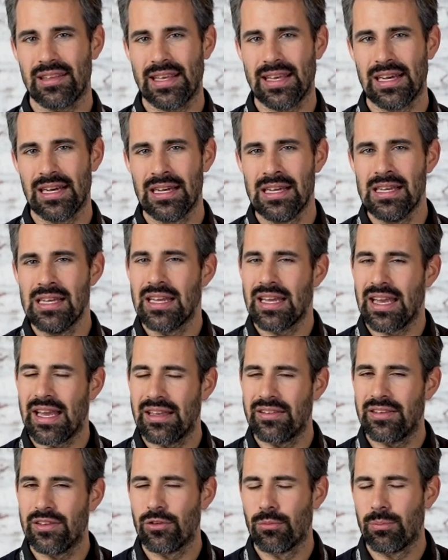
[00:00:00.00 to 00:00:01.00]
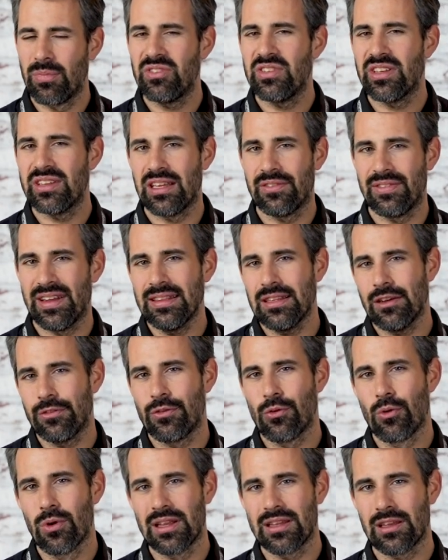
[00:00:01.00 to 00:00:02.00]
Where to? It's not quite
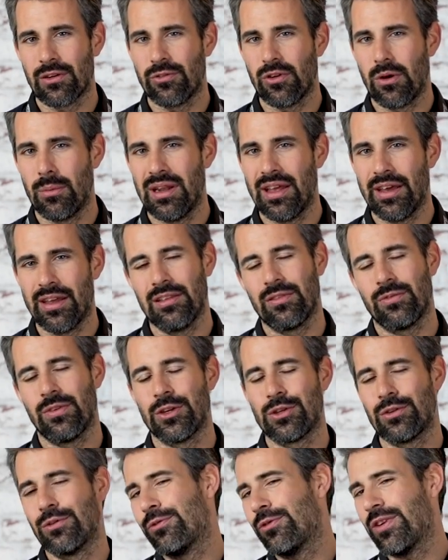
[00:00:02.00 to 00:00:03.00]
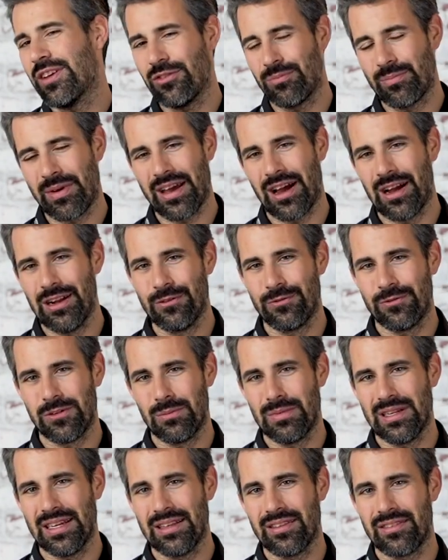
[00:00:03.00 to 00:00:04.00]
clear yet. He's a bit of a wanderer in
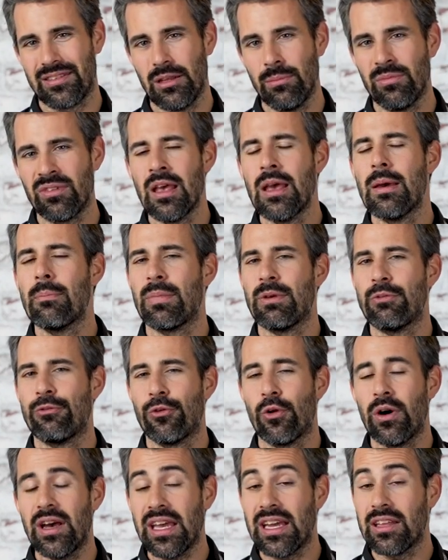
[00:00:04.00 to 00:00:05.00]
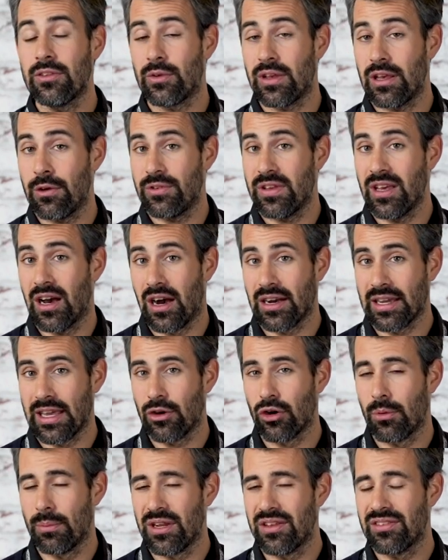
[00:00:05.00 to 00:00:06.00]
Formula One, has been with almost all
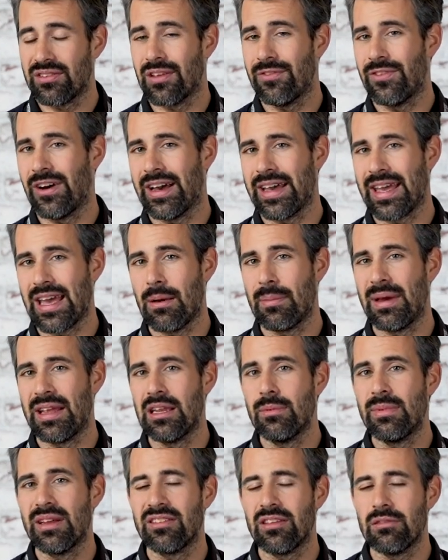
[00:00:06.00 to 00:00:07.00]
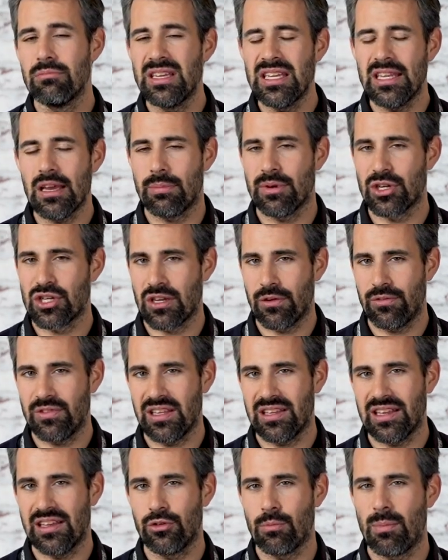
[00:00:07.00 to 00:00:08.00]
Formula One teams. Before he came to
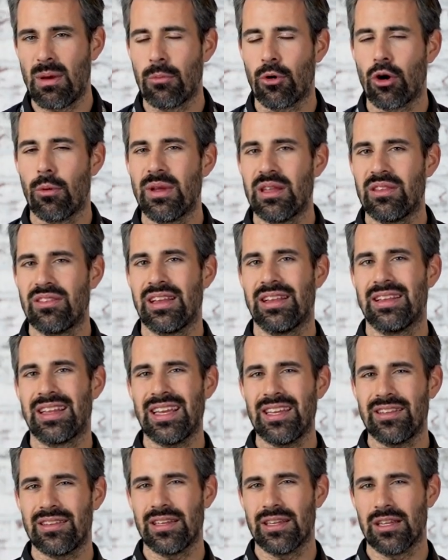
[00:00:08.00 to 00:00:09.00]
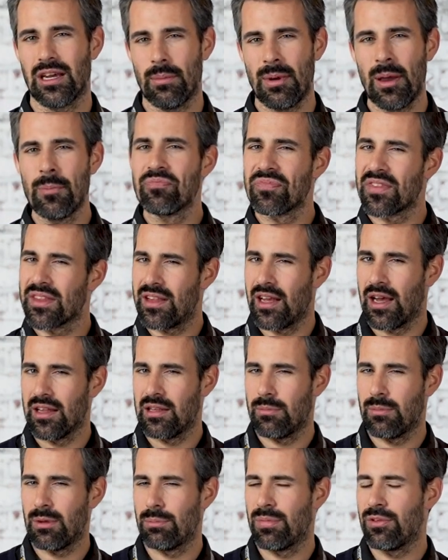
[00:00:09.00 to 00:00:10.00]
the FIA, he was employed by Liberty
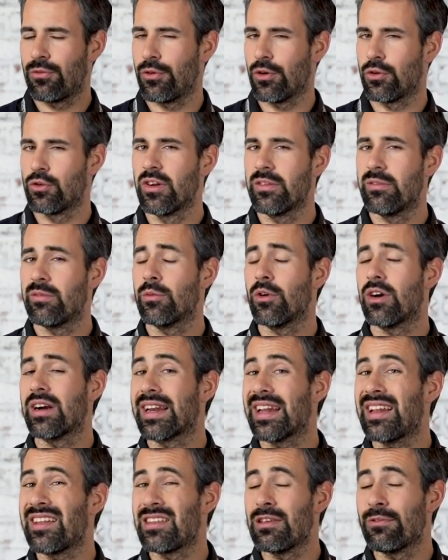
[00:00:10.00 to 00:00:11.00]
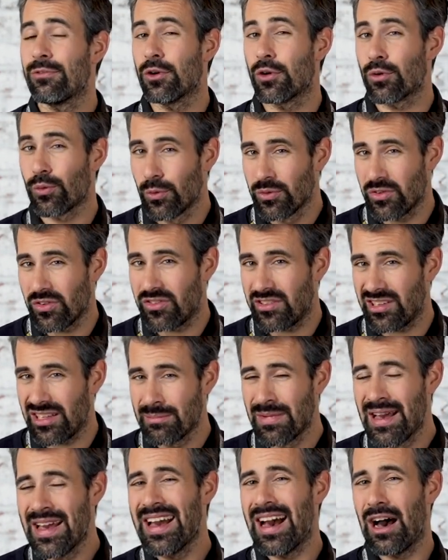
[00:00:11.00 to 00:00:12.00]
Media, the commercial rights holder,
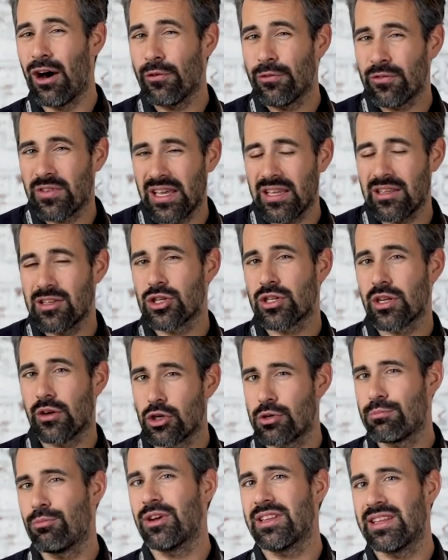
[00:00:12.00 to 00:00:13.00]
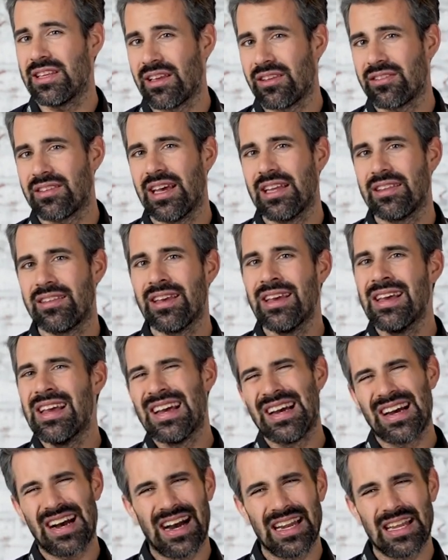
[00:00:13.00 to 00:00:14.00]
who until recently had a relatively
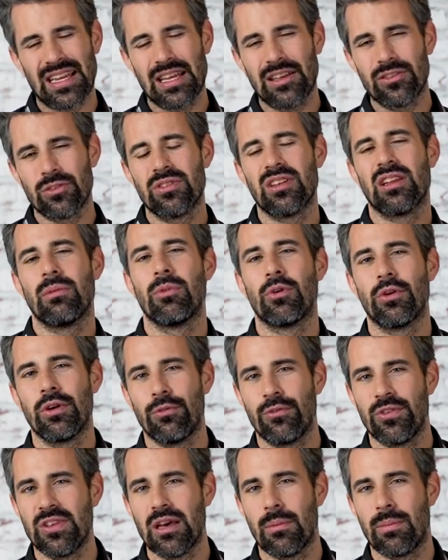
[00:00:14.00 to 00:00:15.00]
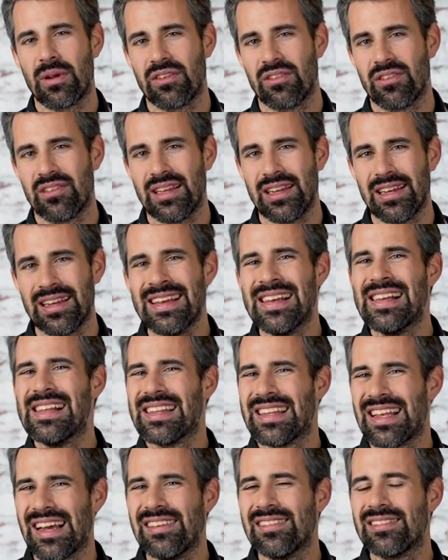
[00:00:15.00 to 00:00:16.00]
large team on the technical and sporting
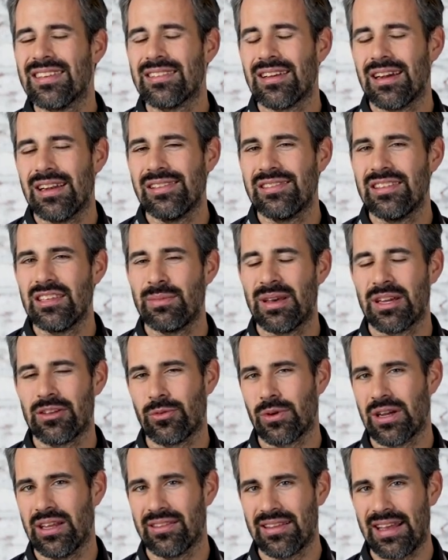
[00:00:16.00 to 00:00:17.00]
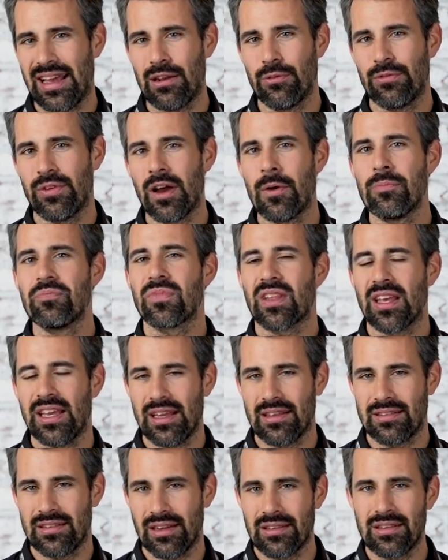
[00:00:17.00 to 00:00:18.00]
side. However, under the new
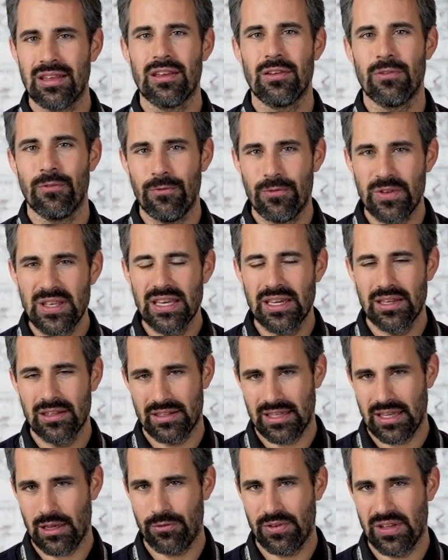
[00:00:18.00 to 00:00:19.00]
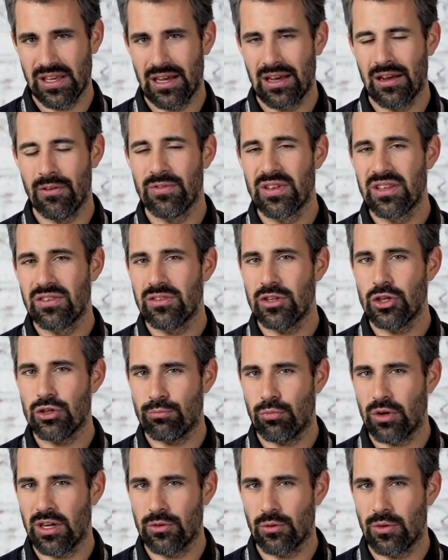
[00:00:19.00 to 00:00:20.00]
FIA president, things are no longer
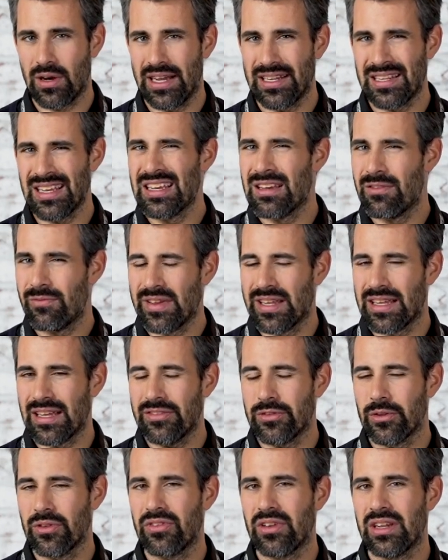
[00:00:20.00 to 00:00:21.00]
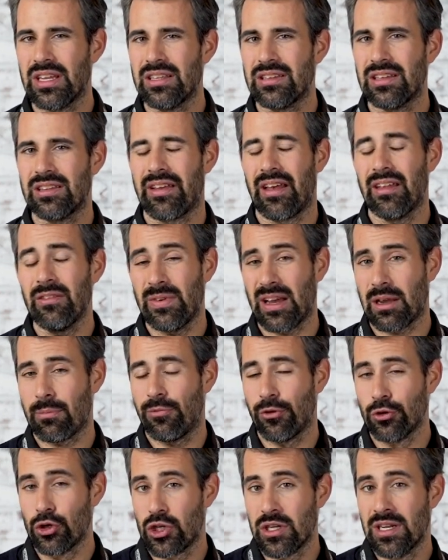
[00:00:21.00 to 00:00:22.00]
quite so simple. He says that the
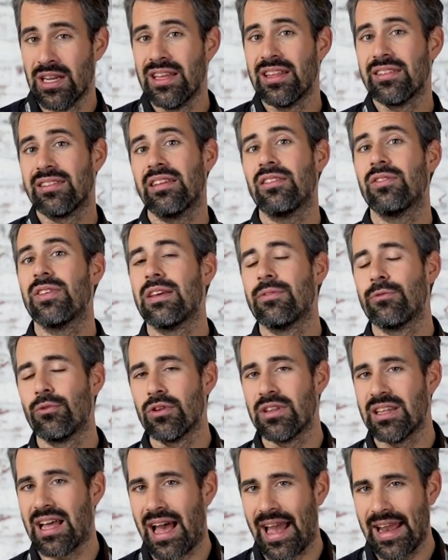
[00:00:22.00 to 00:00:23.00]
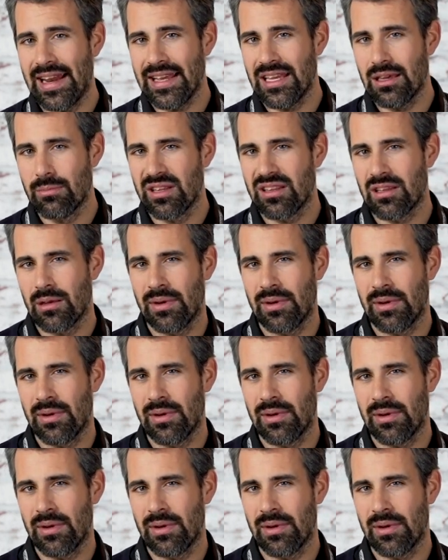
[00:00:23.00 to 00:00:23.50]
FIA is the sporting authority.